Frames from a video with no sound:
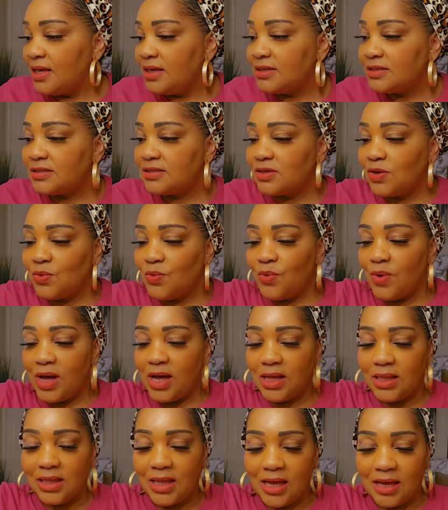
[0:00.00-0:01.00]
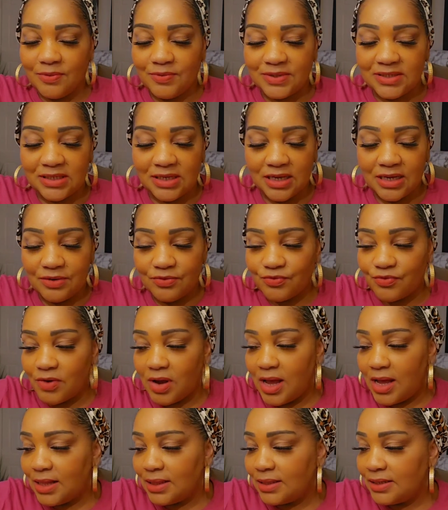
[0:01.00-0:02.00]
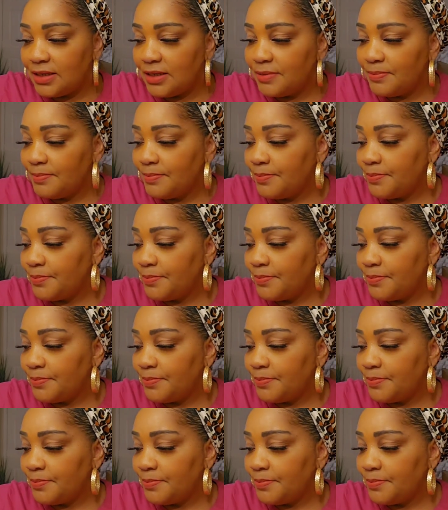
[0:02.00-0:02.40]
So while I was in Raleigh,